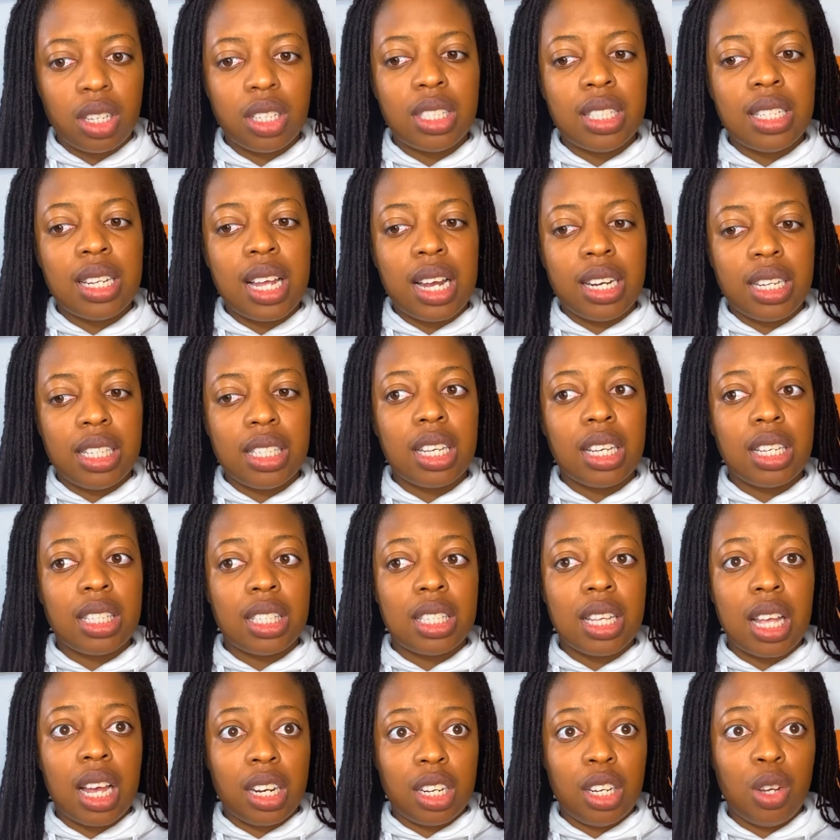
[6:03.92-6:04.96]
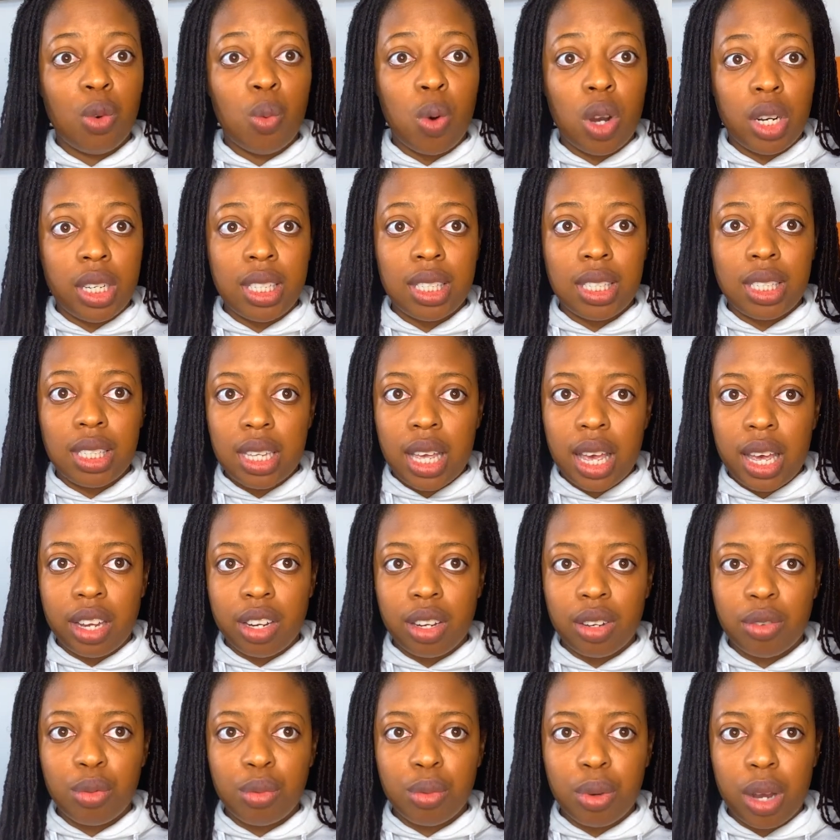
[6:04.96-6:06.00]
that is exactly what it
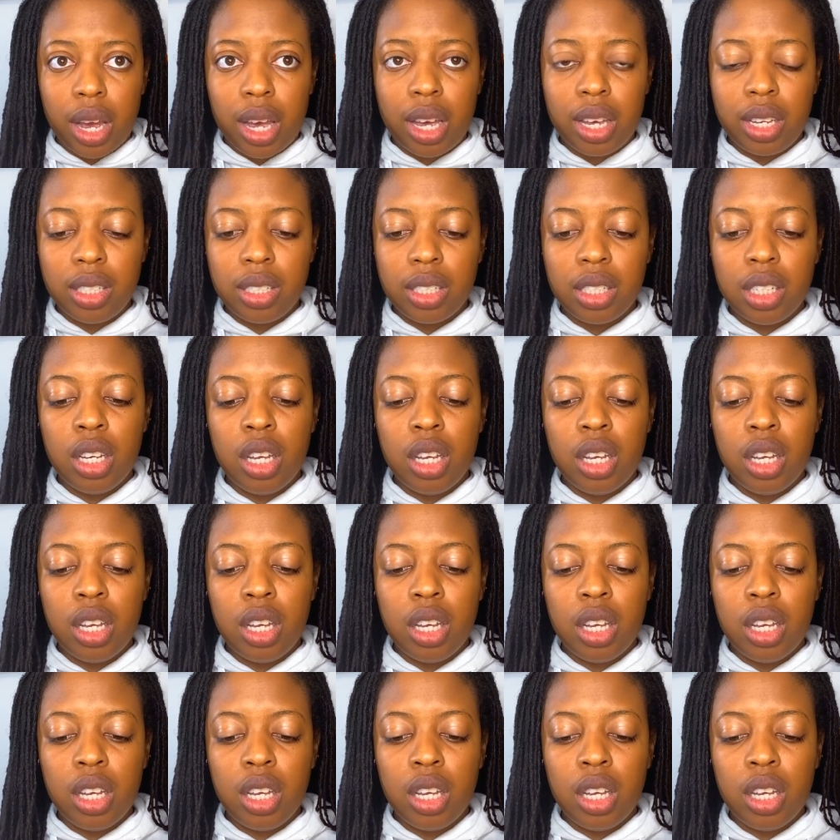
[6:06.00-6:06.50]
said, right?